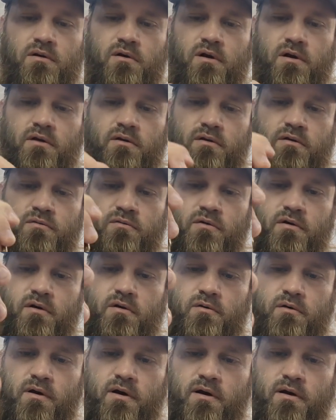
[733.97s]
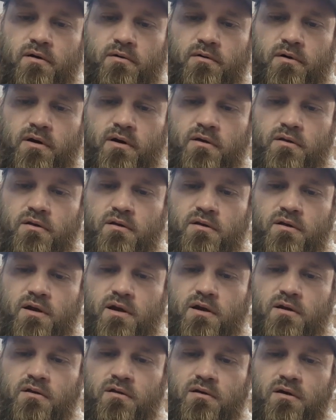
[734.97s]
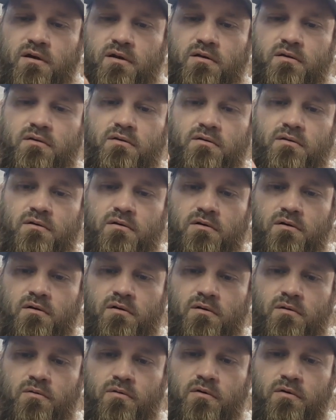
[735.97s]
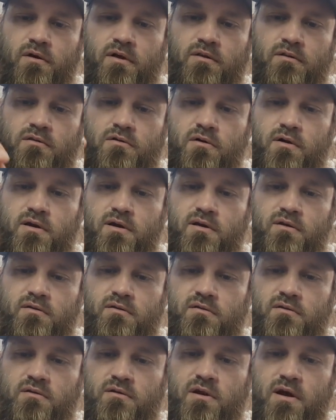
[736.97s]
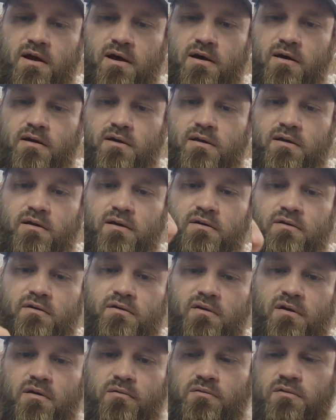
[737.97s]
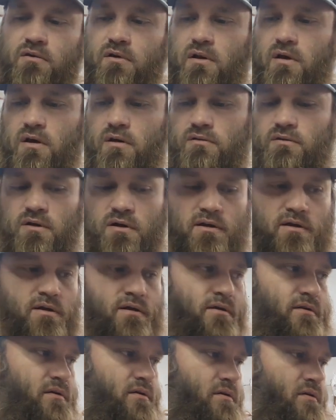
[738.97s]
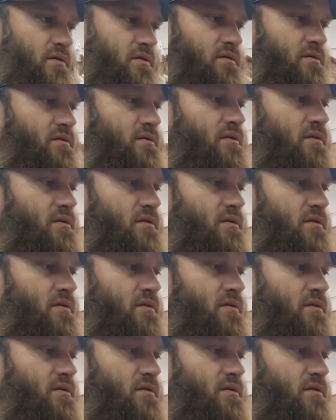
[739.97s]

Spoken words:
and just run it right around the neck of that, where that thread's tied in. That just helps to lock that in good.